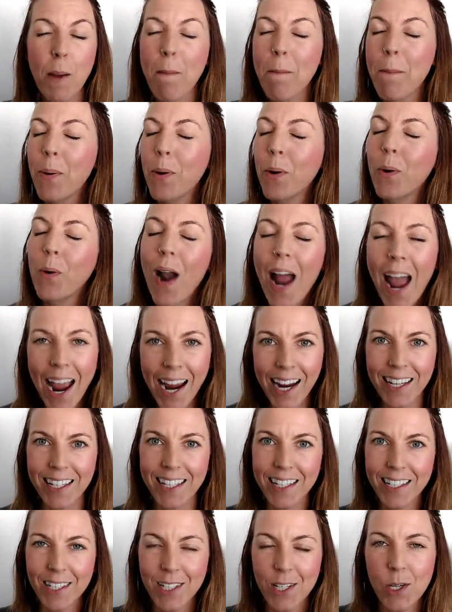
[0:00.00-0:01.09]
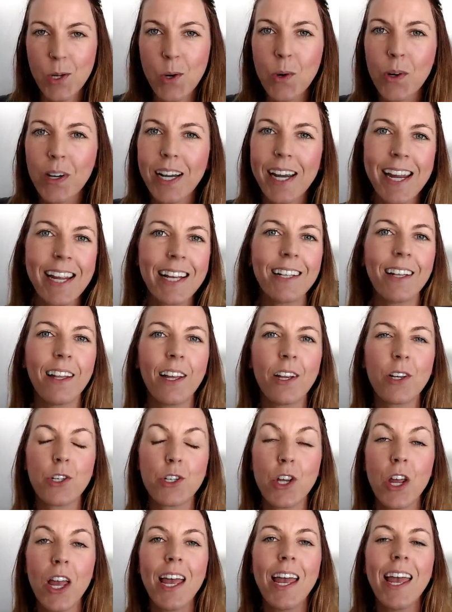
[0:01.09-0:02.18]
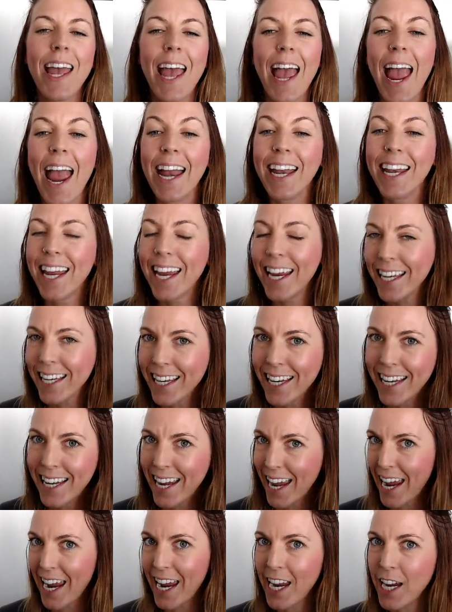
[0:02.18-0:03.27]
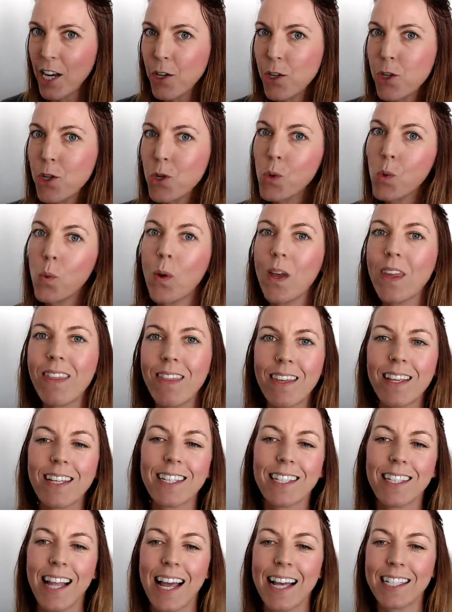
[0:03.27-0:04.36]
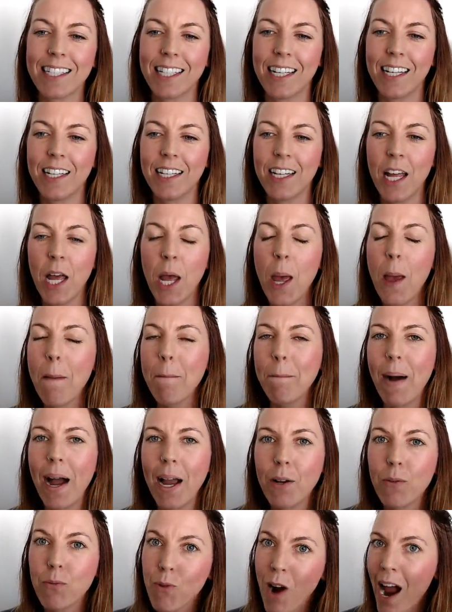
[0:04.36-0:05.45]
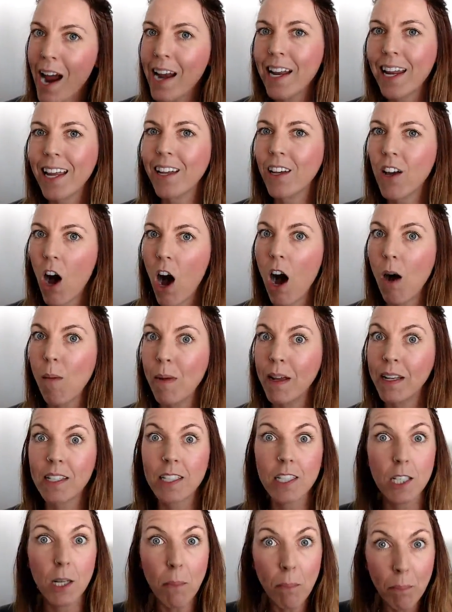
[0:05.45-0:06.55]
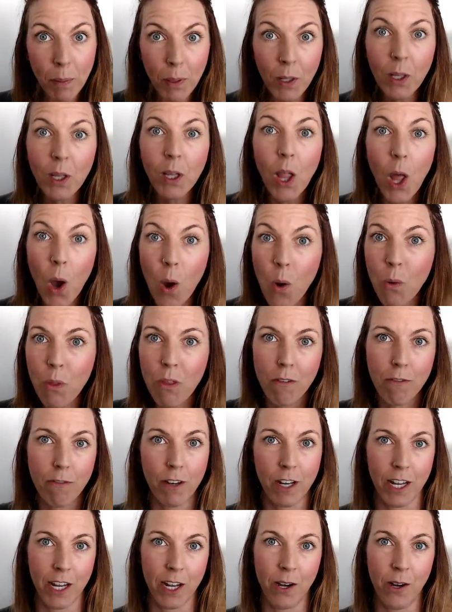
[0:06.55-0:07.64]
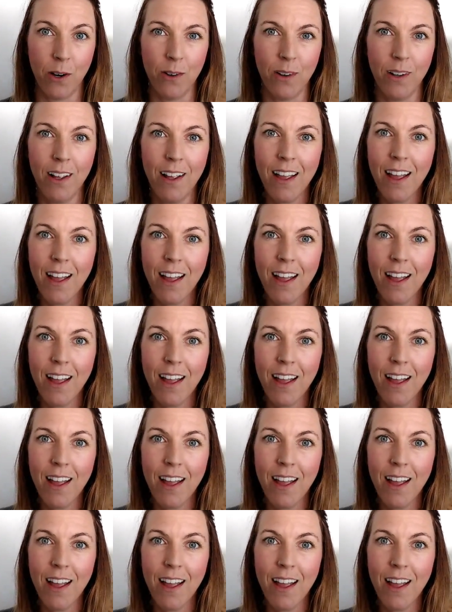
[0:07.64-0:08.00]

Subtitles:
practice your English, and engage with this lesson by writing comments below the video.